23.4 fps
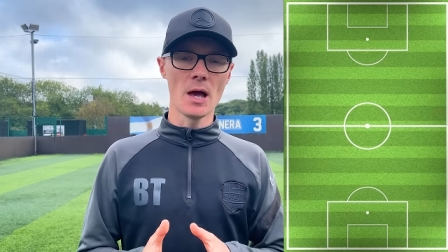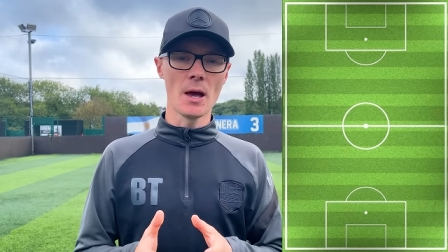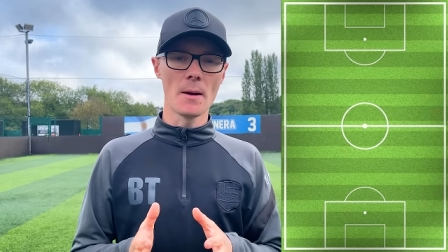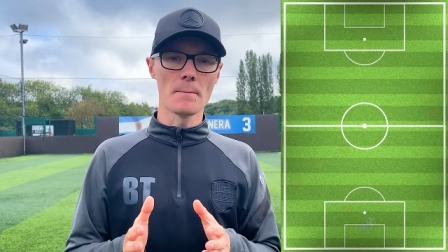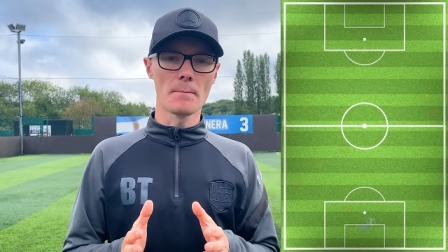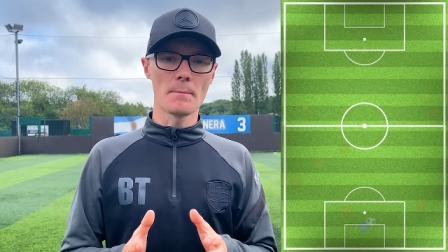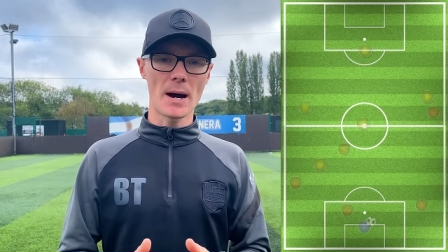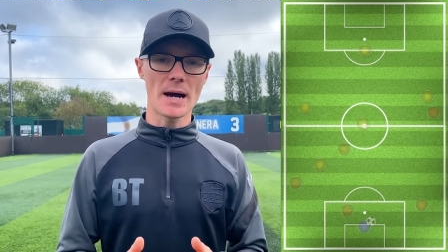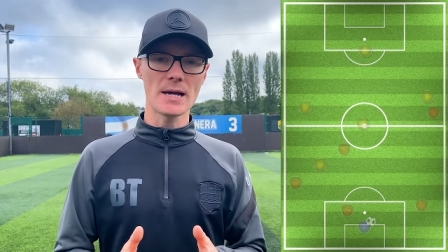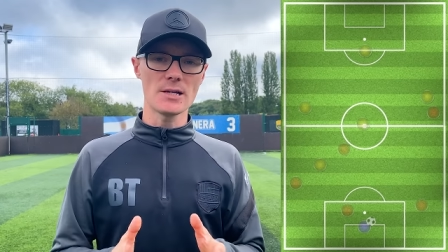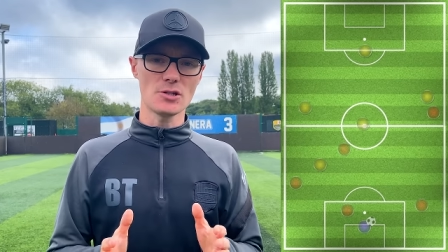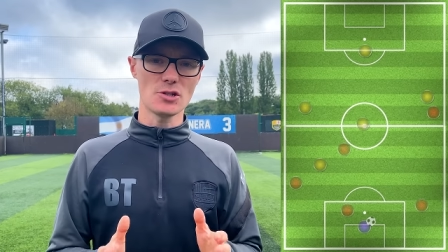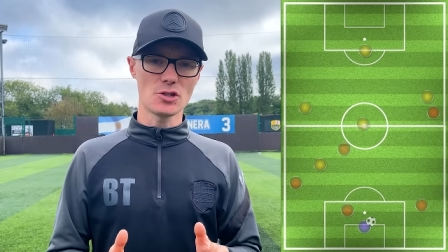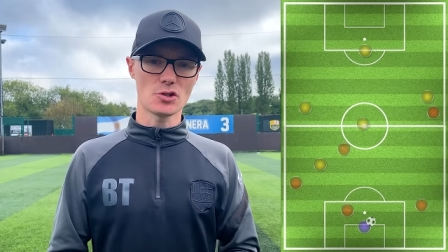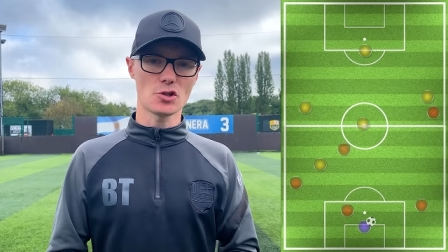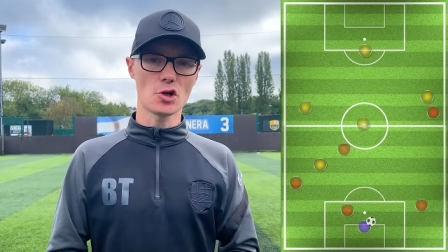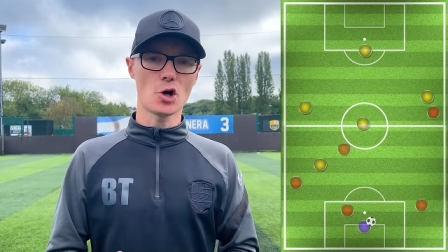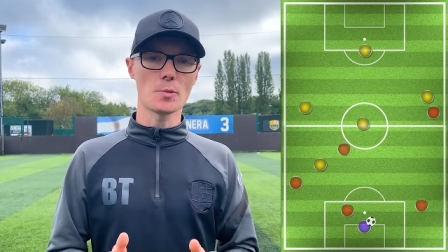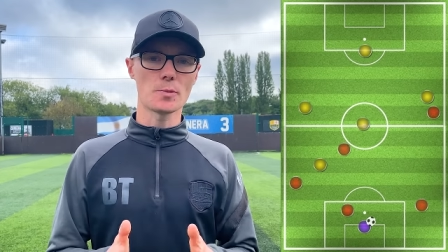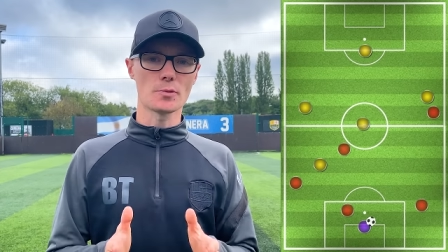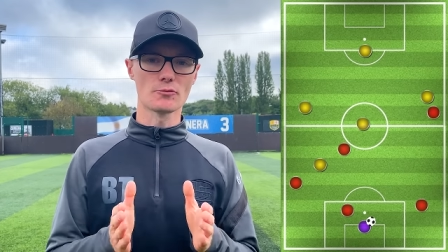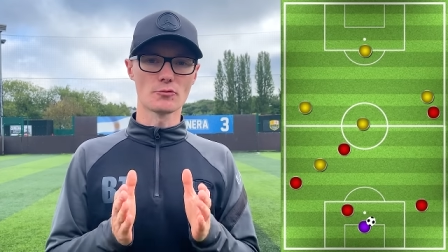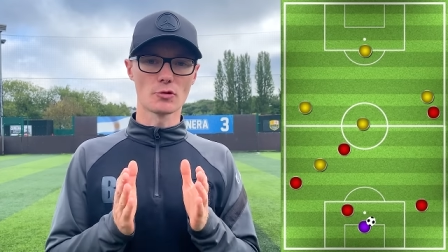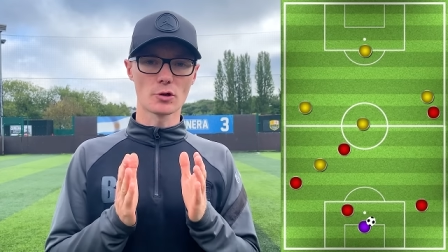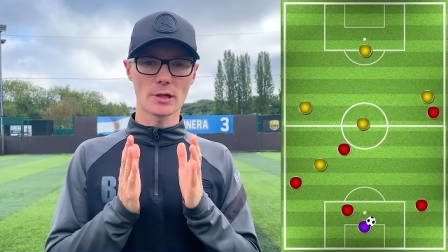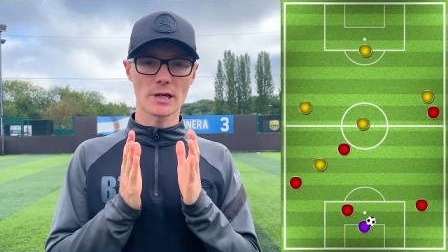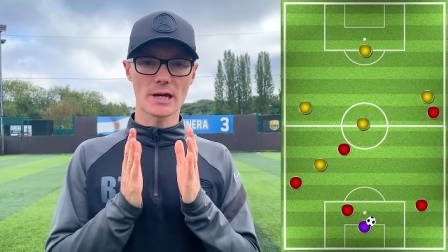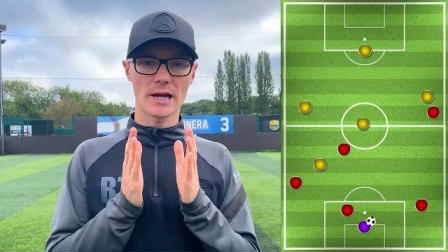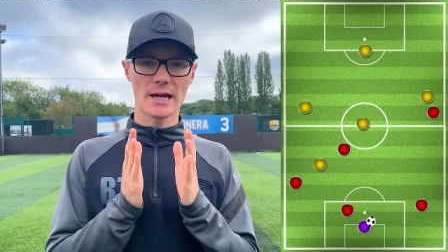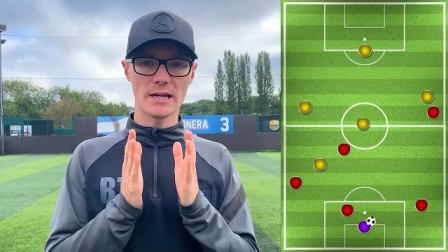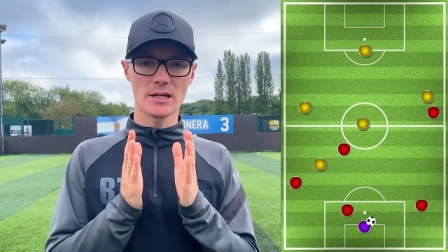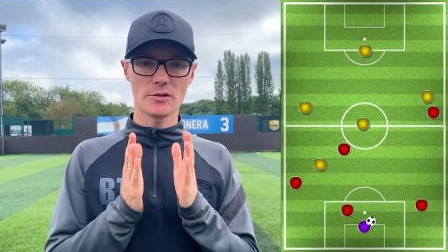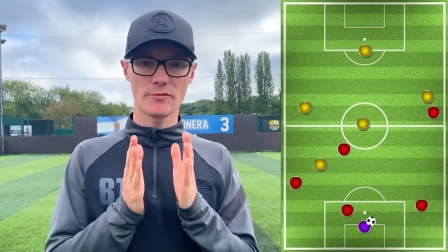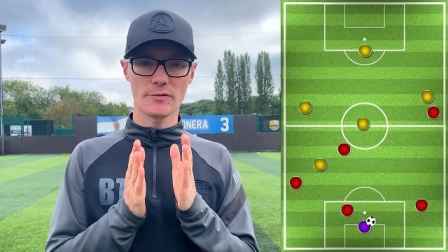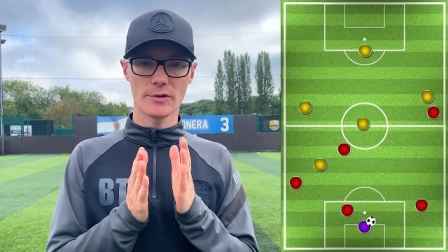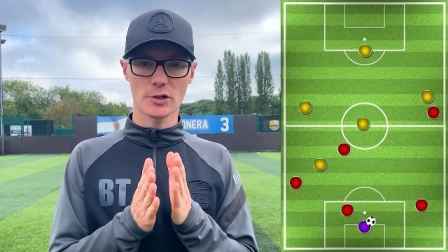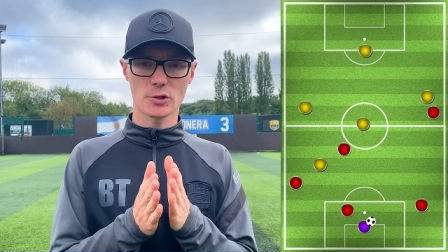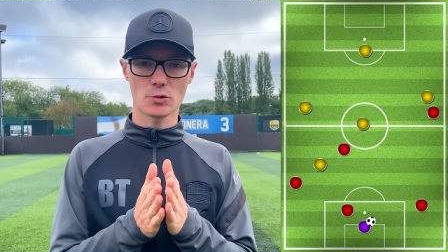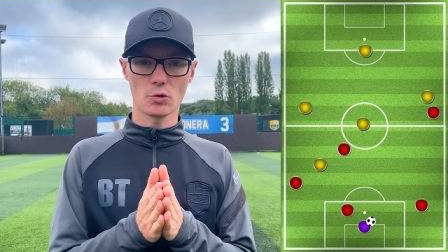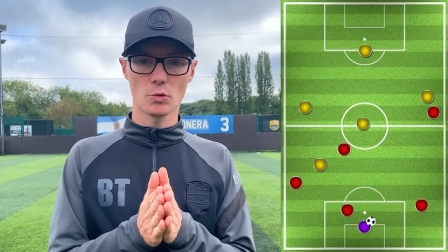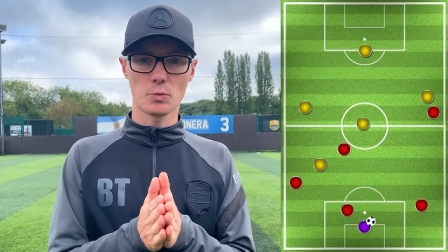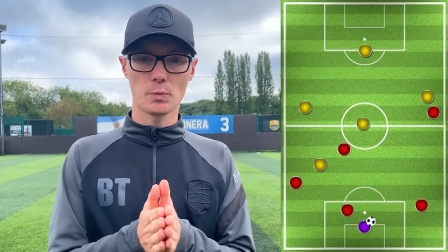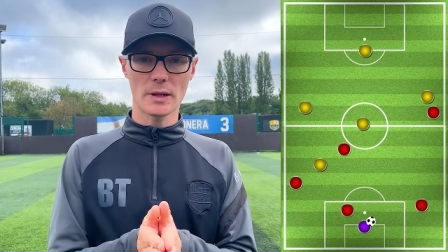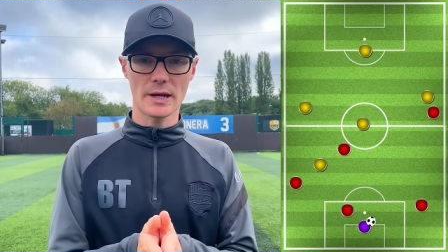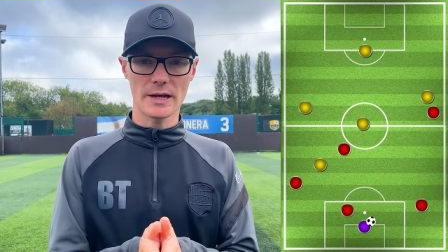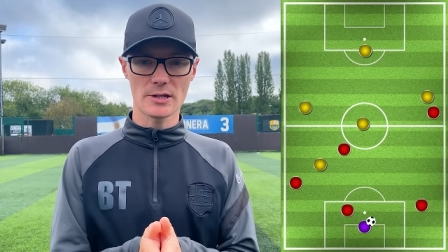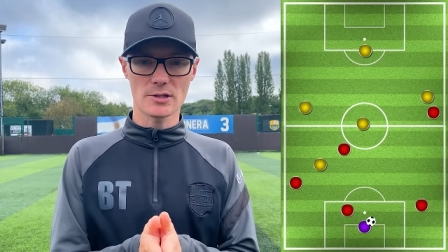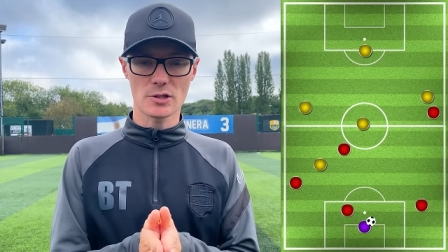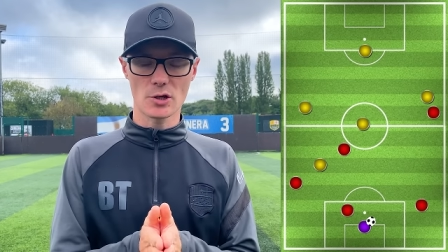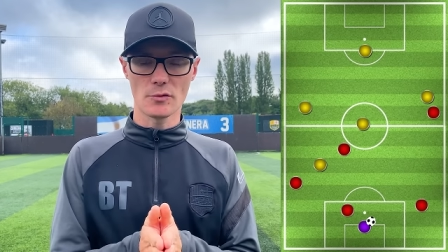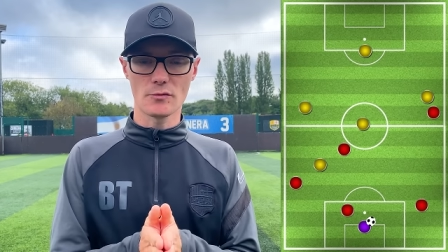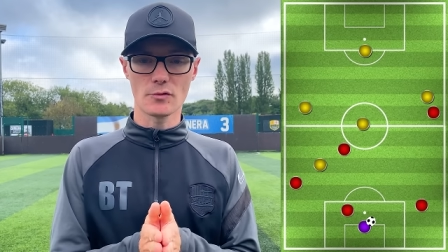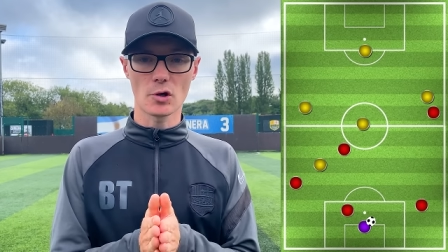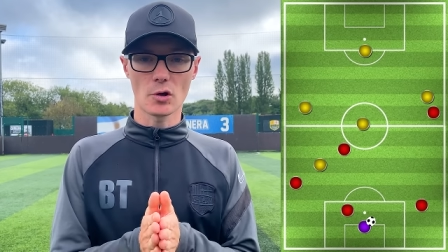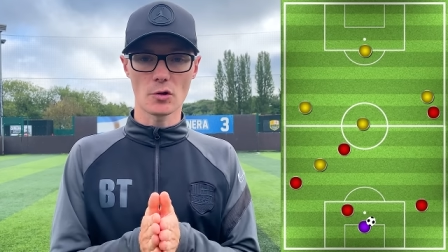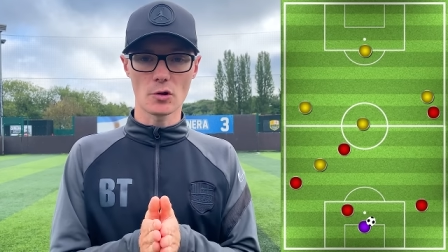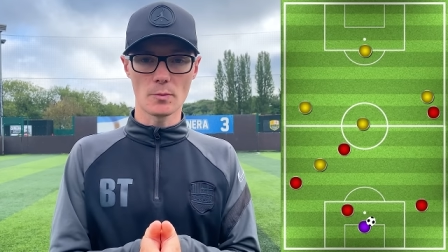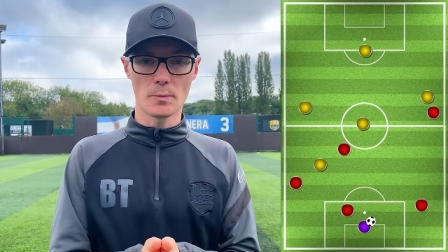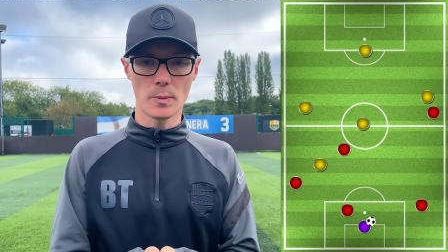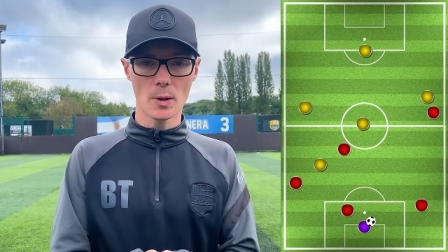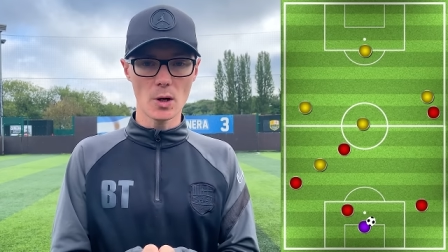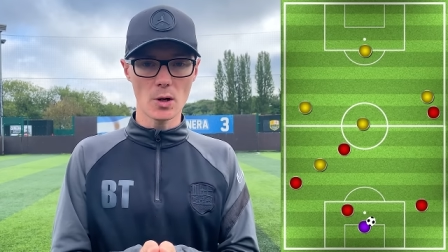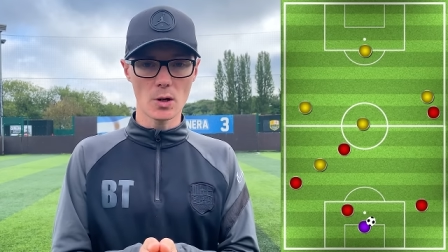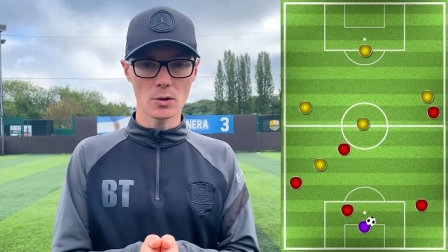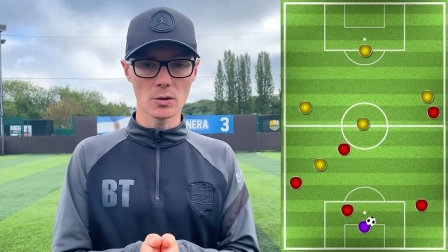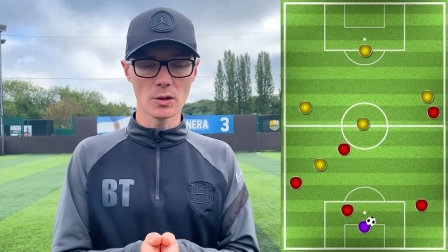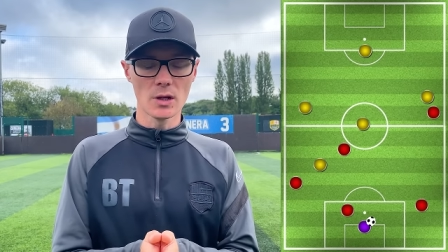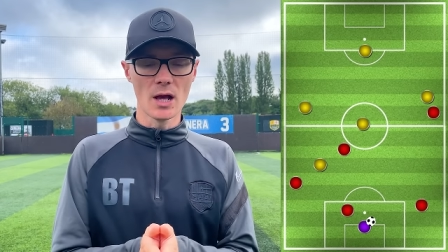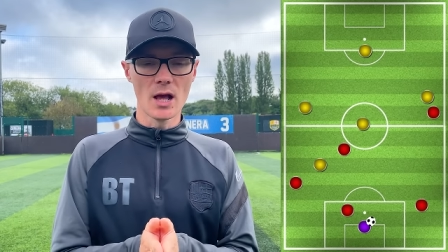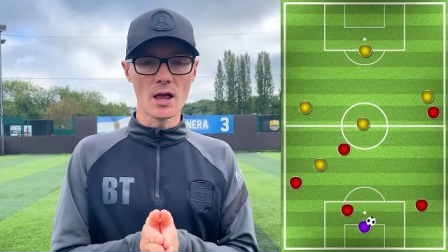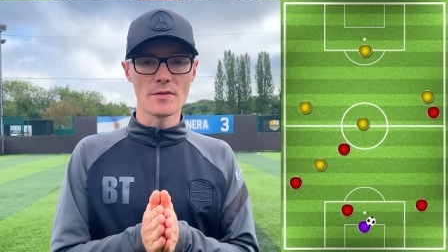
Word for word: might stop running at individual players who've got the ball.